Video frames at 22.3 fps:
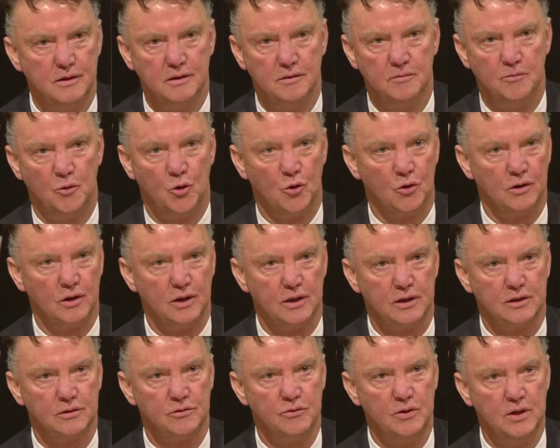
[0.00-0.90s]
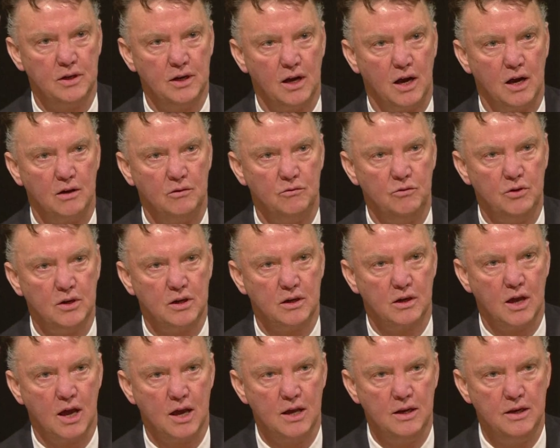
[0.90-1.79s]
more or less we are
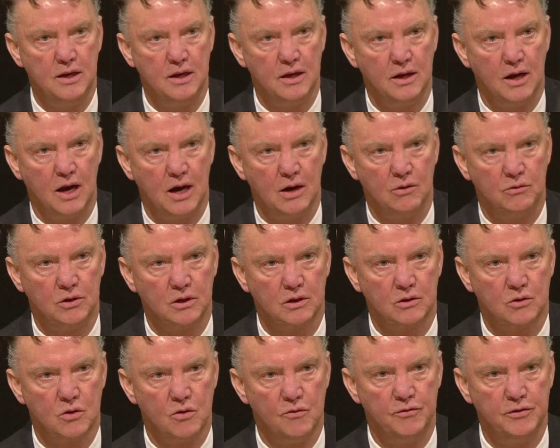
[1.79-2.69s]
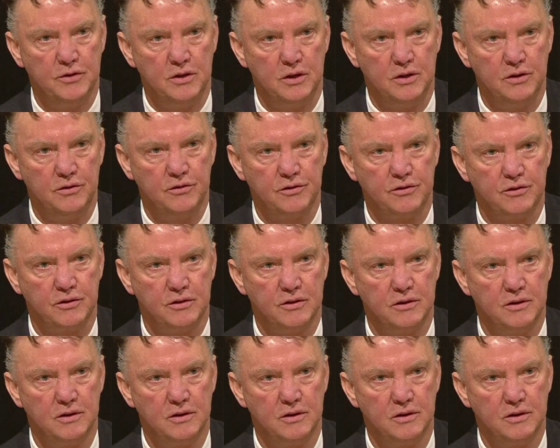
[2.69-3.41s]
regaining our confidence.